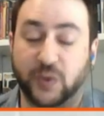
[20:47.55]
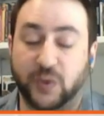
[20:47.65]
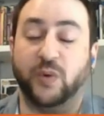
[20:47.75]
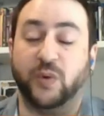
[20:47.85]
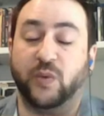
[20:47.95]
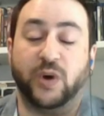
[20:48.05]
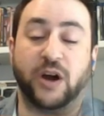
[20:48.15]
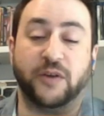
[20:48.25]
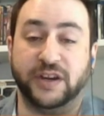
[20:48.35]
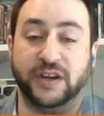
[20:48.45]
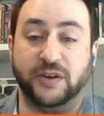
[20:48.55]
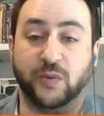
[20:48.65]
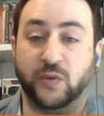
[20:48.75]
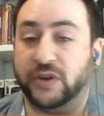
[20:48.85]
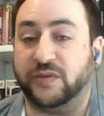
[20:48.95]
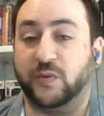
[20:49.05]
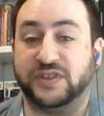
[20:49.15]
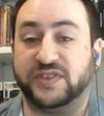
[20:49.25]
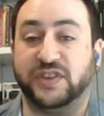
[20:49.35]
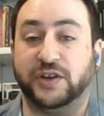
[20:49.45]
what are they doing?
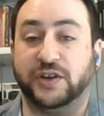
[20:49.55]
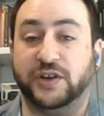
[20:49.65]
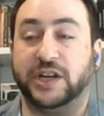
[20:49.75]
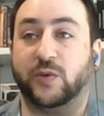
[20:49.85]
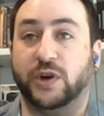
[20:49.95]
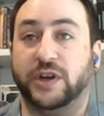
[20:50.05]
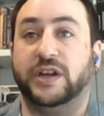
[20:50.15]
What's the hook here?